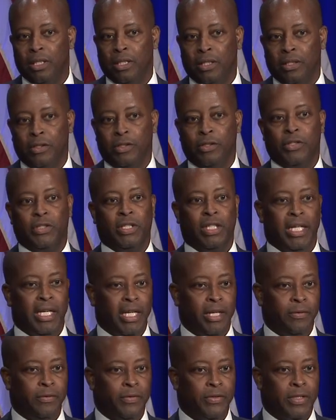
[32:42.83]
the
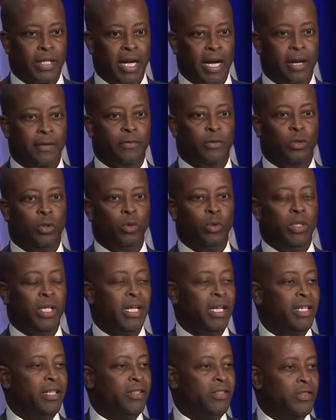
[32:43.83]
slaves to have 2
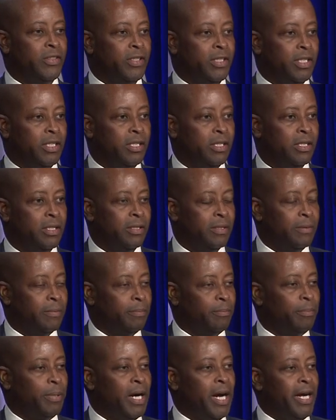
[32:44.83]
days to
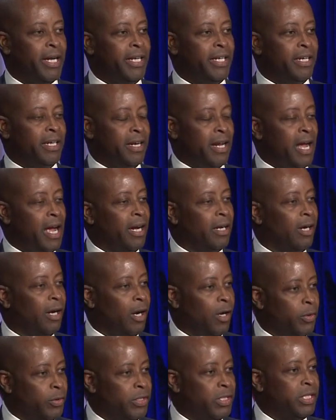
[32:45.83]
party and hang
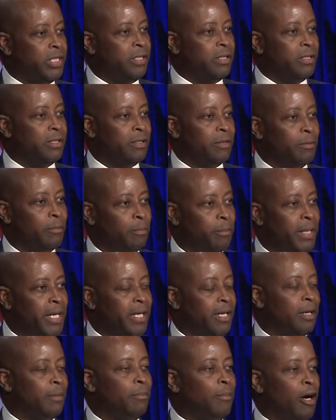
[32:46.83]
out and
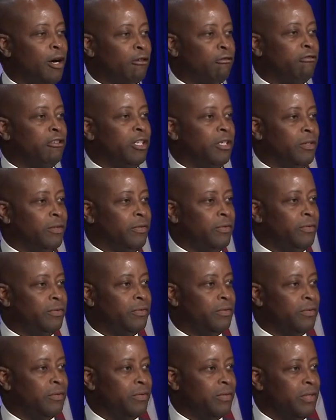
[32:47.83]
make a mockery of
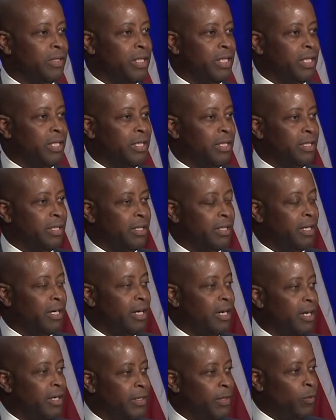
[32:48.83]

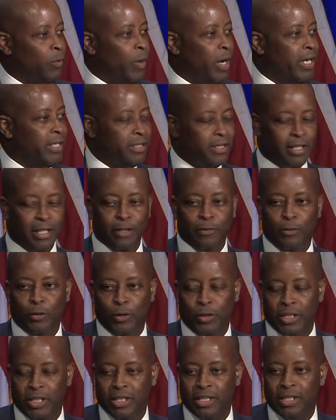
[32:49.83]
the white slave
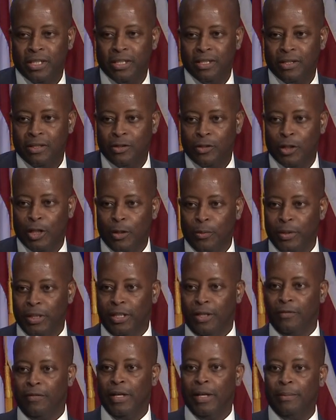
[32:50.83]
owners. So they would
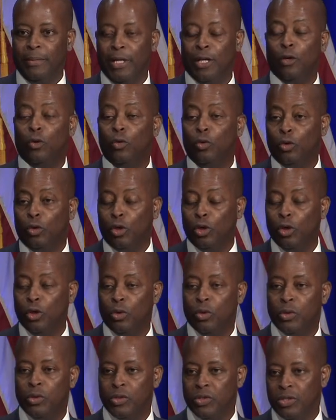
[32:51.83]
give them their old
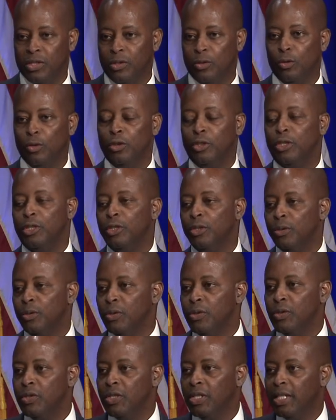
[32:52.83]
clothes and old
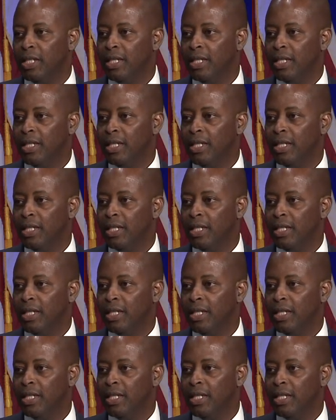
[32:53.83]
shoes.